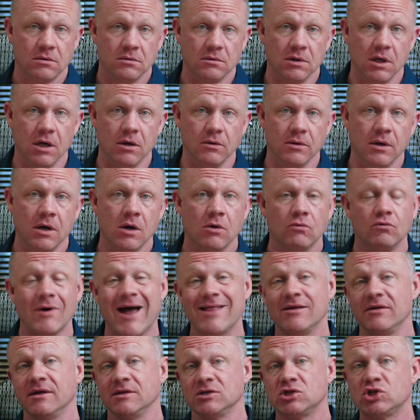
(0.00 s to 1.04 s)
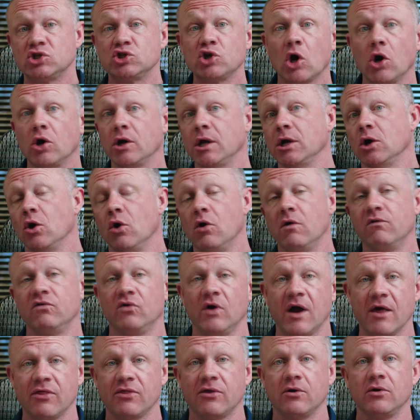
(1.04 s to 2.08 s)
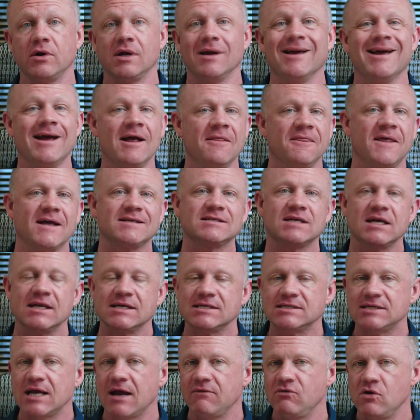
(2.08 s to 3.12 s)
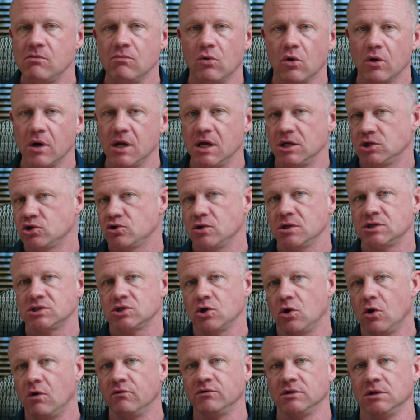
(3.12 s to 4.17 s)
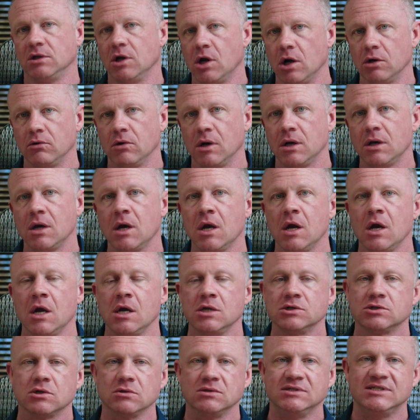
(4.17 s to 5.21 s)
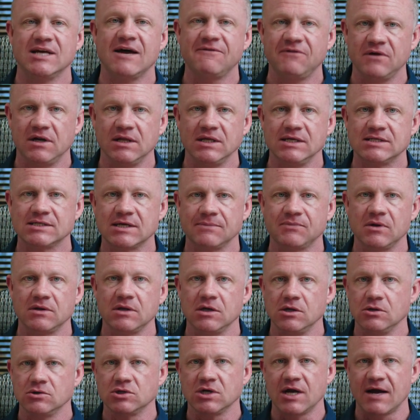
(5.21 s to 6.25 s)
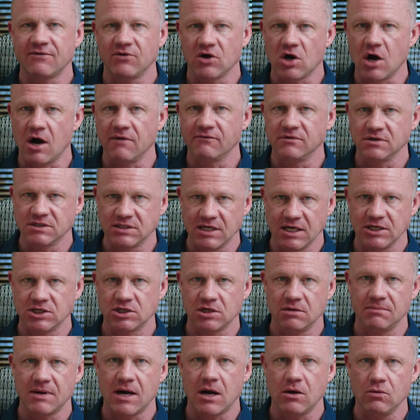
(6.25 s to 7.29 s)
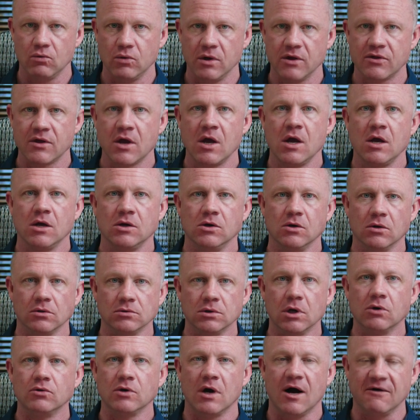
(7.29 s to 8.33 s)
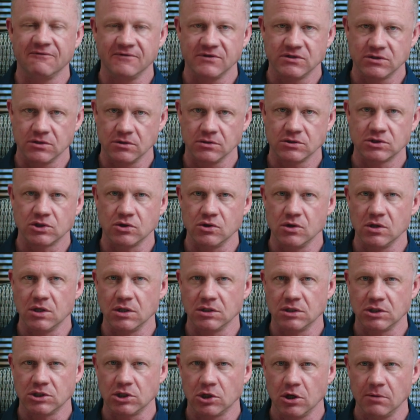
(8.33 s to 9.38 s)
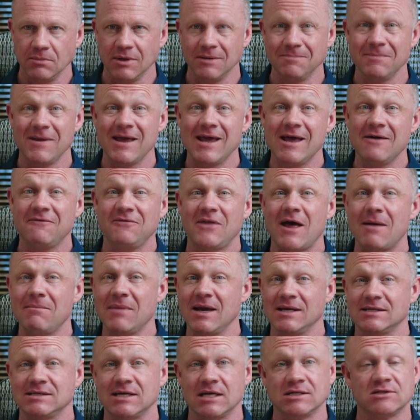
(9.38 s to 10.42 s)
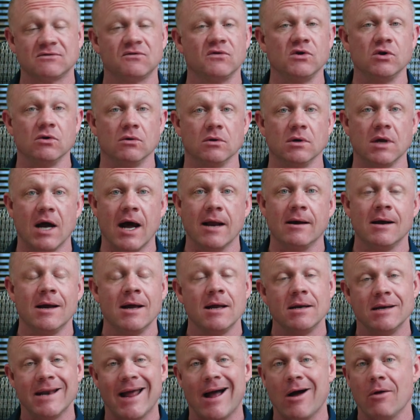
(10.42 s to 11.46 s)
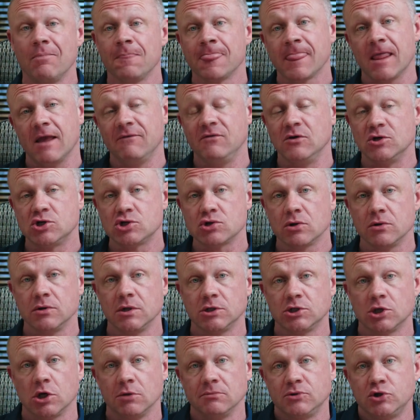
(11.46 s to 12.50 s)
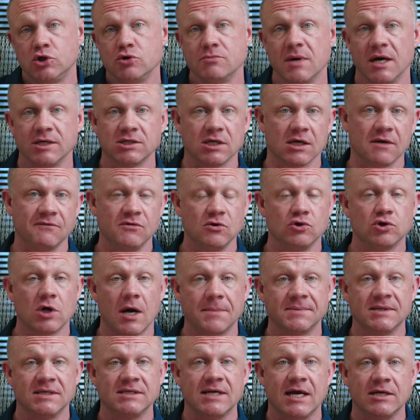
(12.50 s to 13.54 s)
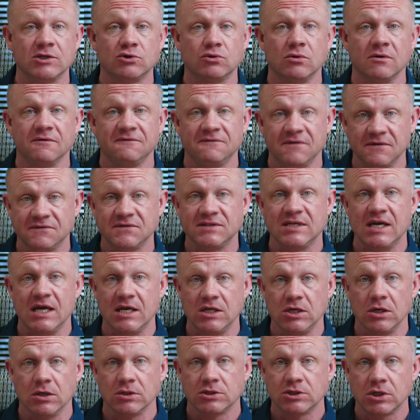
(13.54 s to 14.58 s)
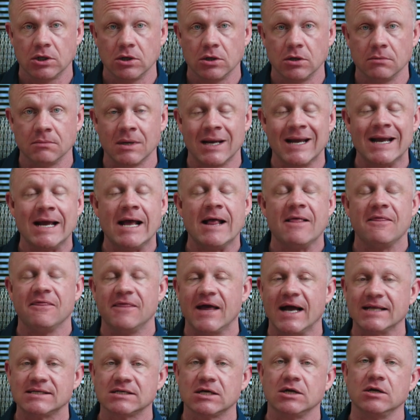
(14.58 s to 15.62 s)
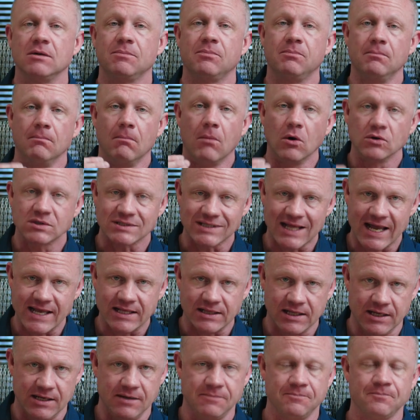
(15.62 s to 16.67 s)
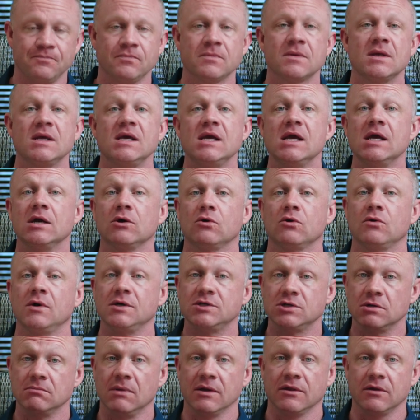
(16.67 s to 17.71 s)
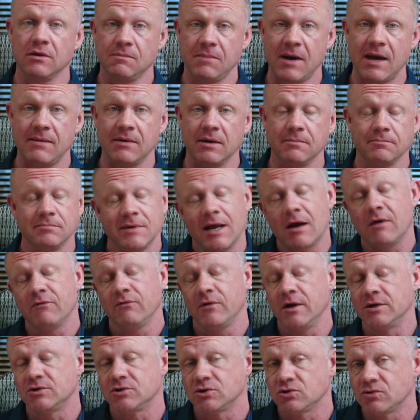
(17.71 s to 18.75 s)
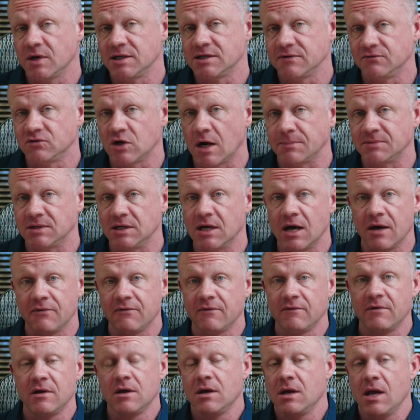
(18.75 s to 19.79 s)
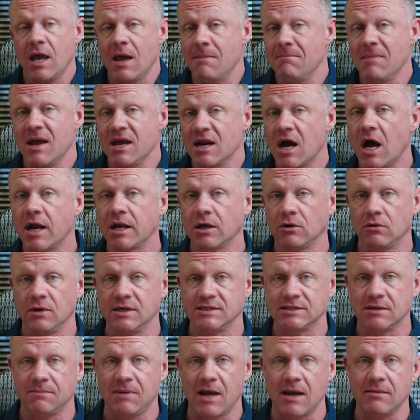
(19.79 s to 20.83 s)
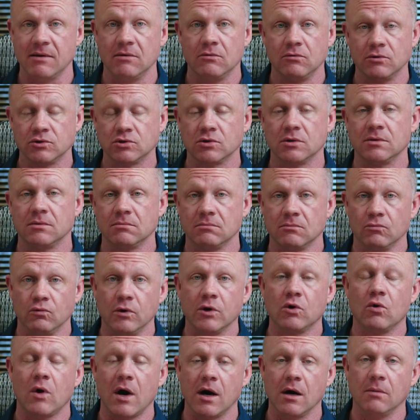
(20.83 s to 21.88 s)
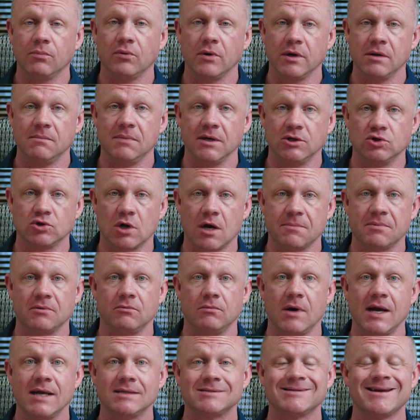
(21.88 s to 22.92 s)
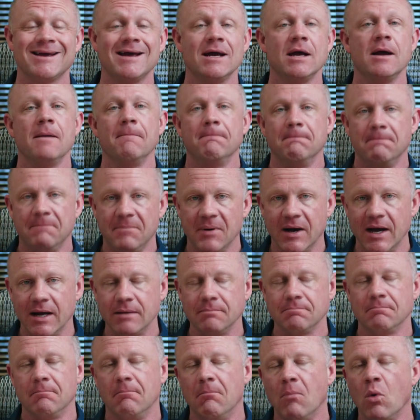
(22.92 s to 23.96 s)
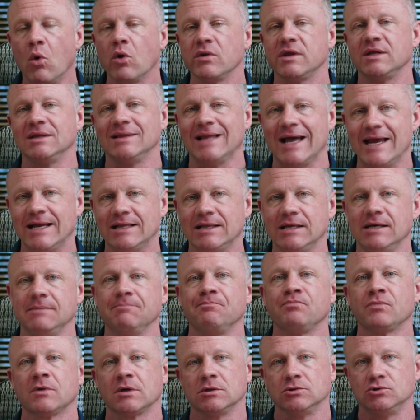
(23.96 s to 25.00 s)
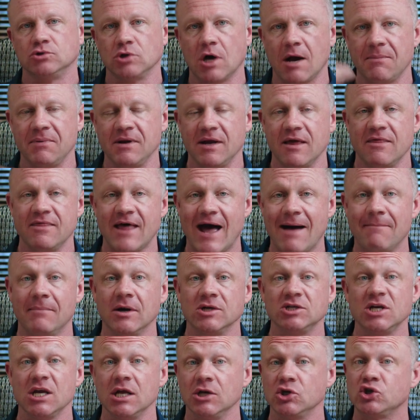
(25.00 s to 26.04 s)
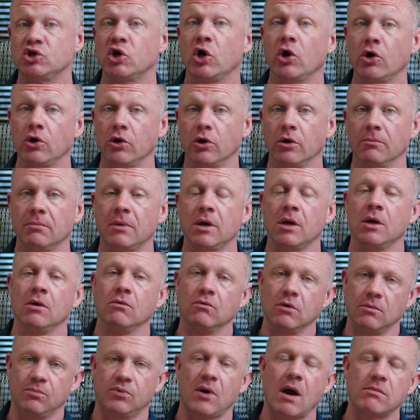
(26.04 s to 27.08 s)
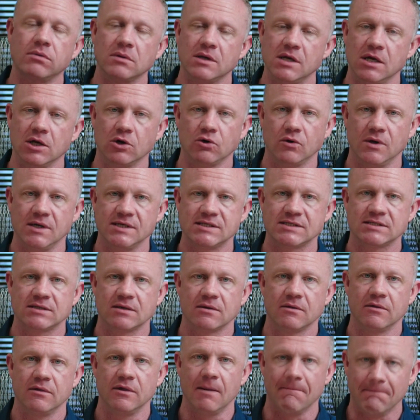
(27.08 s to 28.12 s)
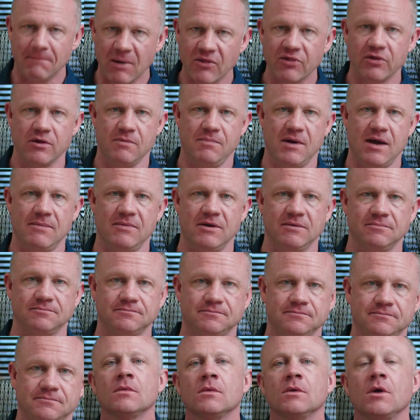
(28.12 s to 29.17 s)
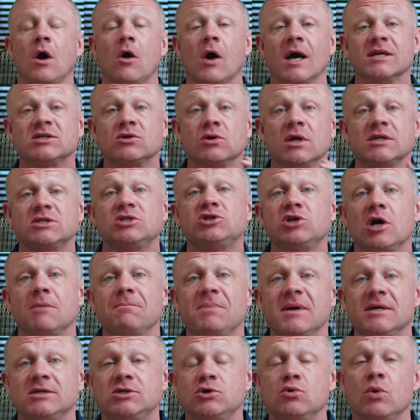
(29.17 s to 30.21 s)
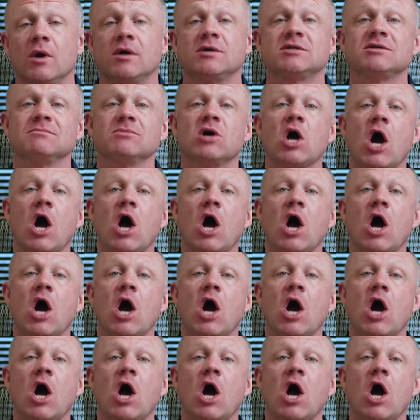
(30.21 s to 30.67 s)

loan rather than starting over at 30. That's going to save you more interest over the long run. So definitely something that you should have a conversation about with your loan officer so you can determine if that makes sense for you or not. Now, if you shorten the term too much, like if you dropped it down to a 15-year term, that's going to most likely increase your monthly payment. Now, if interest rates have dropped enough, it may not increase the payment, which would require a pretty big drop in rates, but more than likely dropping it that much in term would probably increase the monthly payment. All right, so let's jump into what are some